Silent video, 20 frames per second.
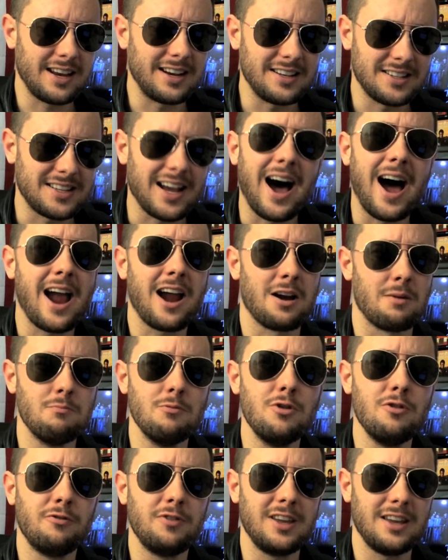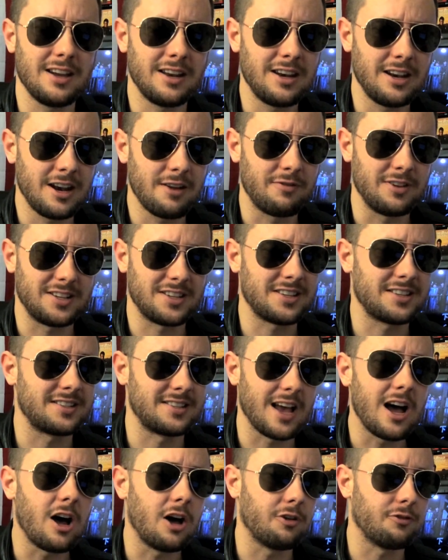an entire movie in and of
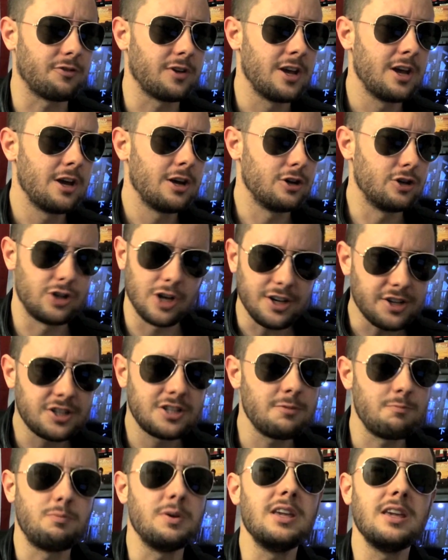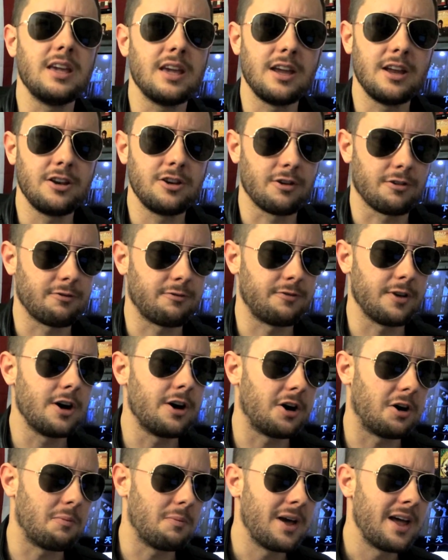itself, just to be in your
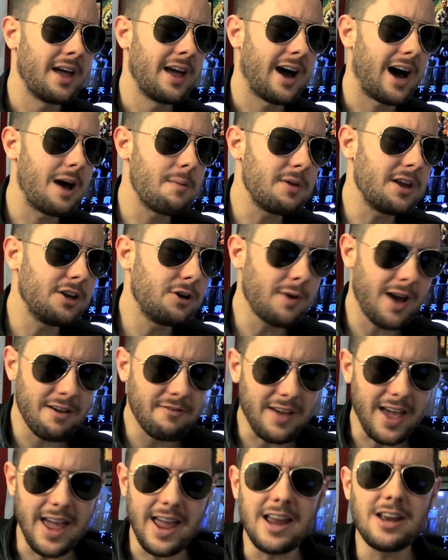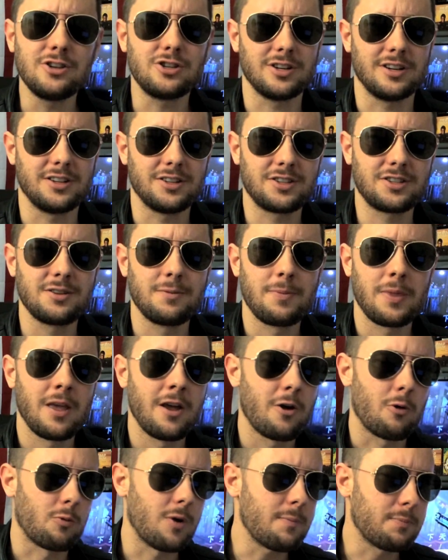film. I mean, you have agents
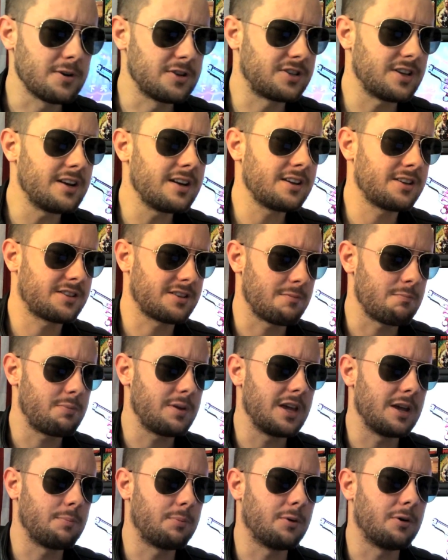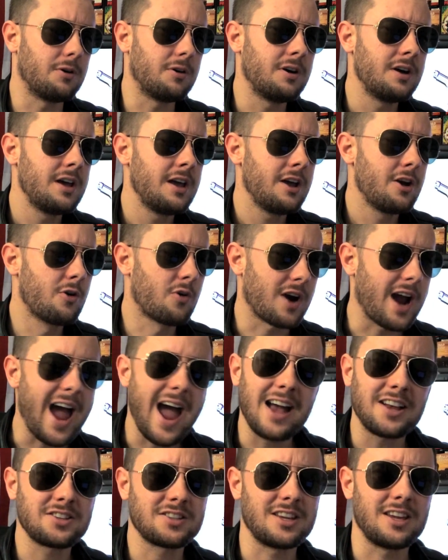representing some people who are
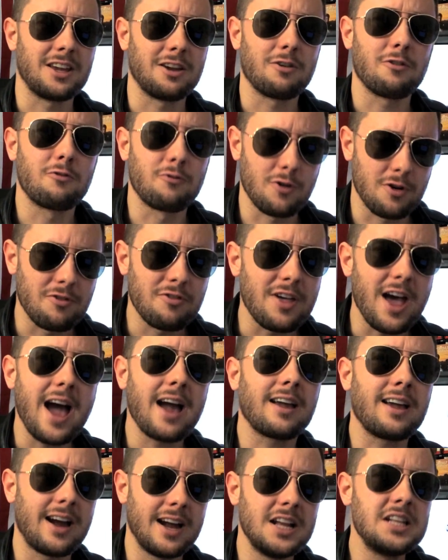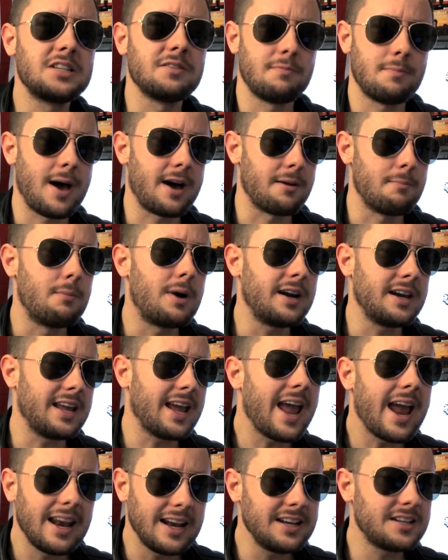asking for that kinds of amount of
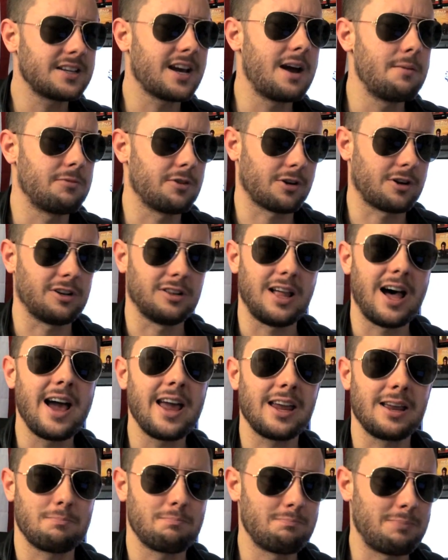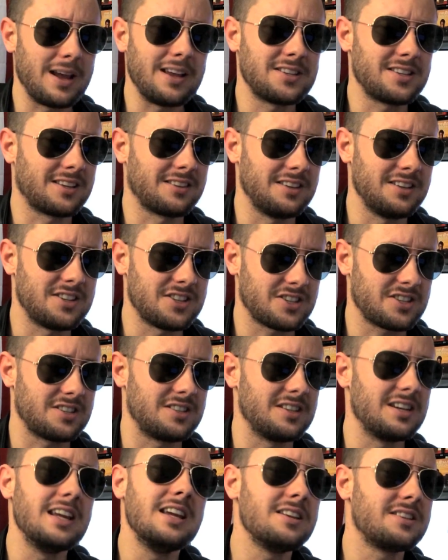money anytime their client basically
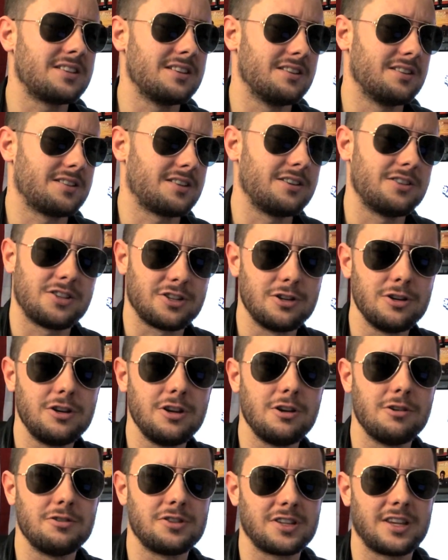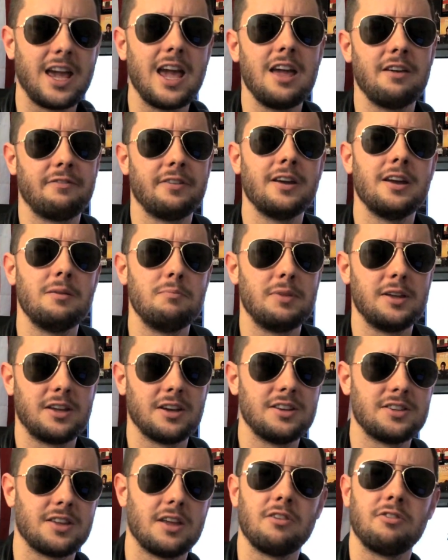sneezes, and studios cave in
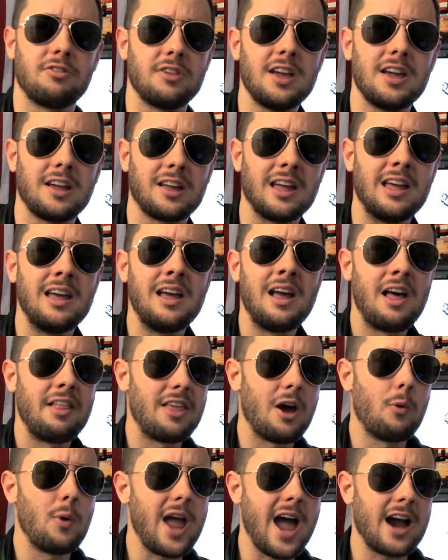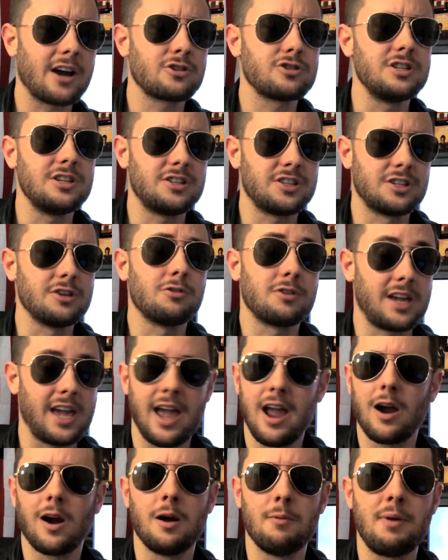because they think that we actually still
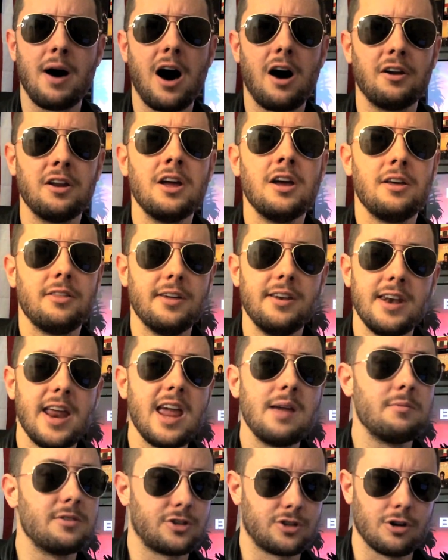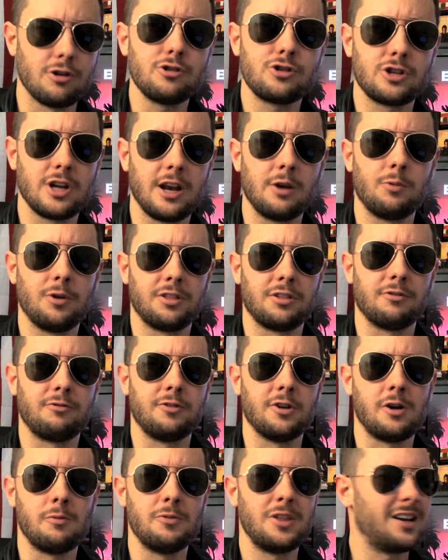care about the name associated with the
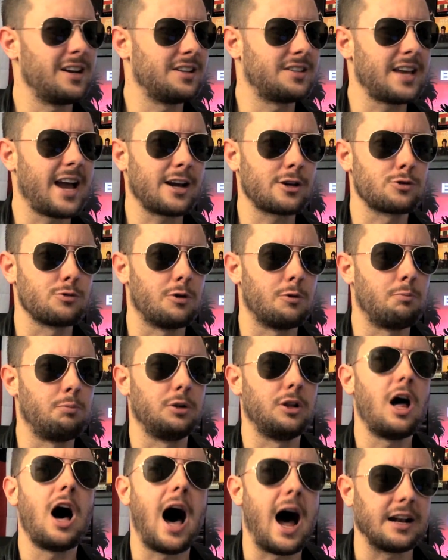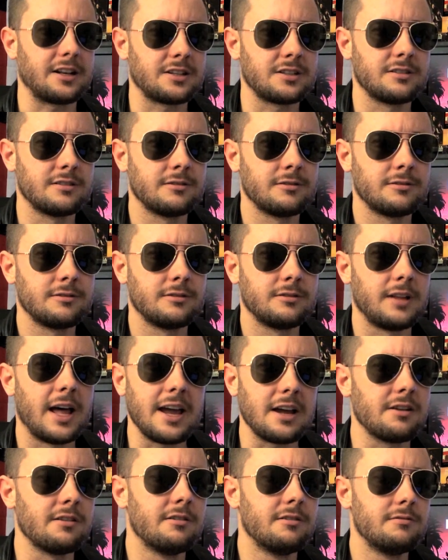film than its actual plot.
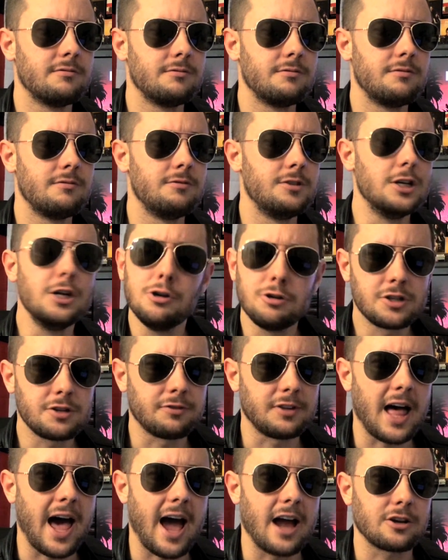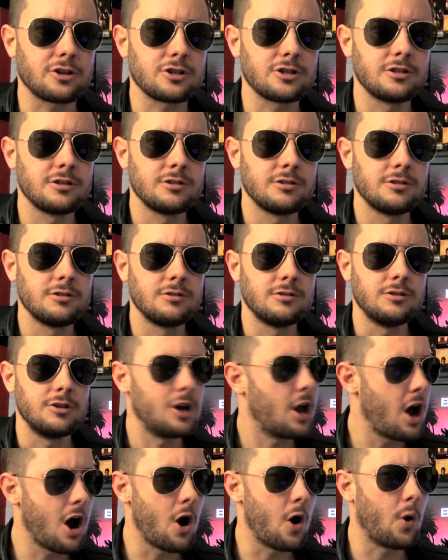Like, newsflash.
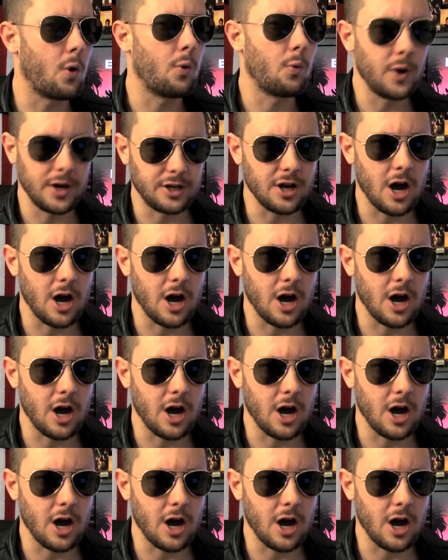No, we